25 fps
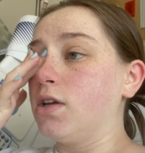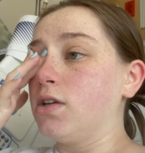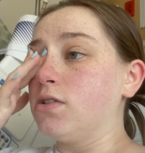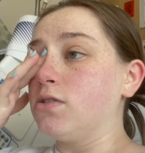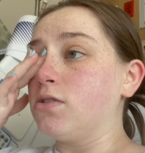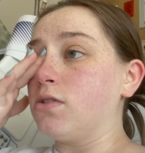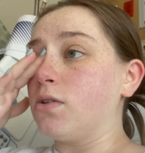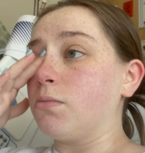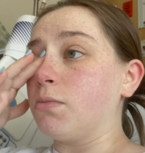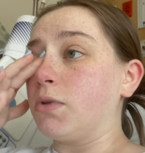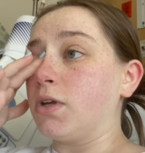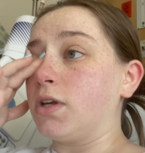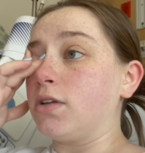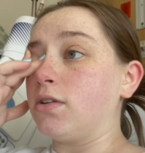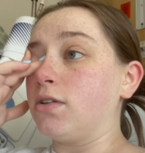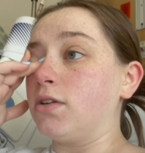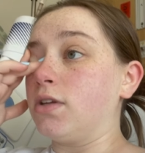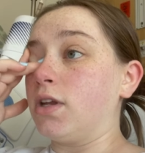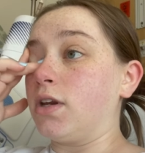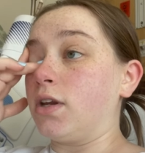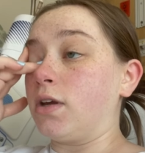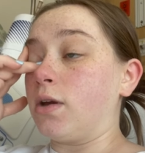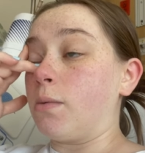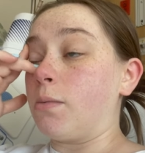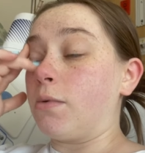So I'm like
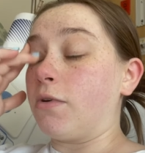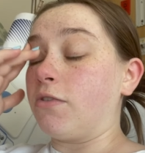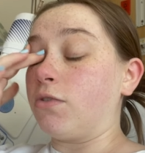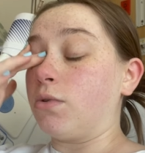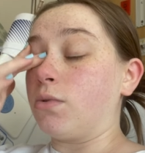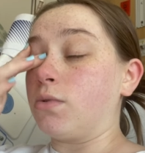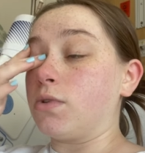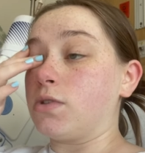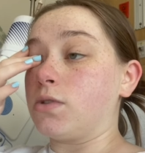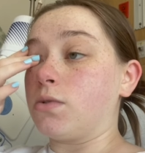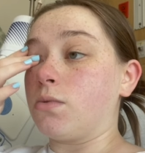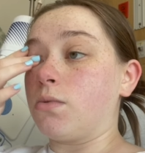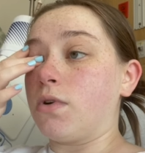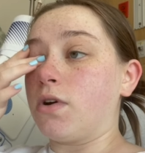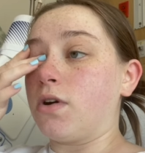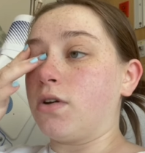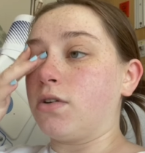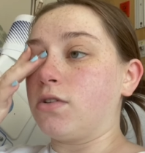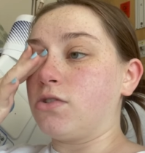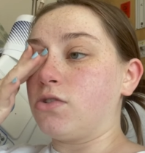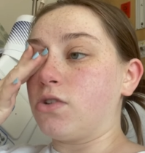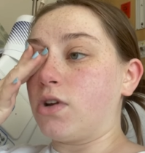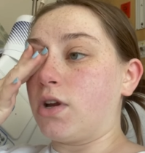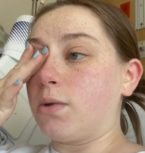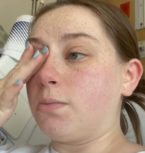getting up every once in a while to
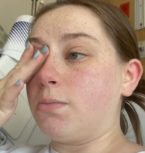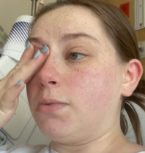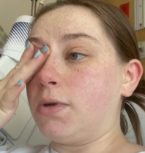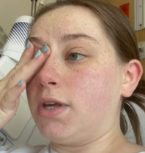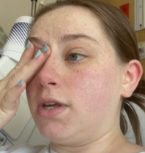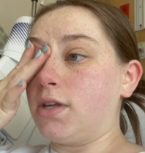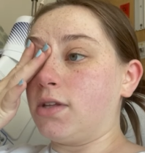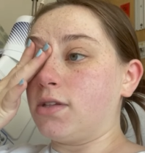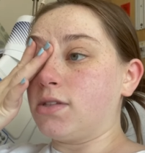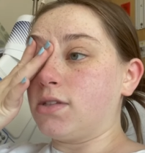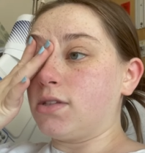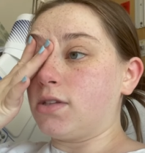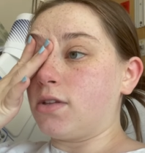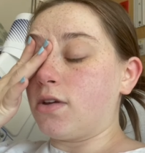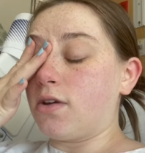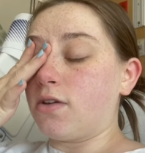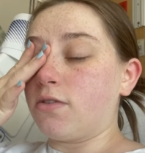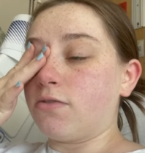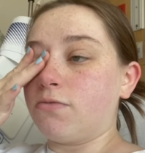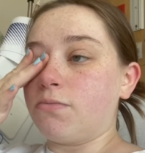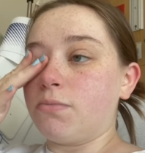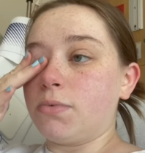try to pee and stuff.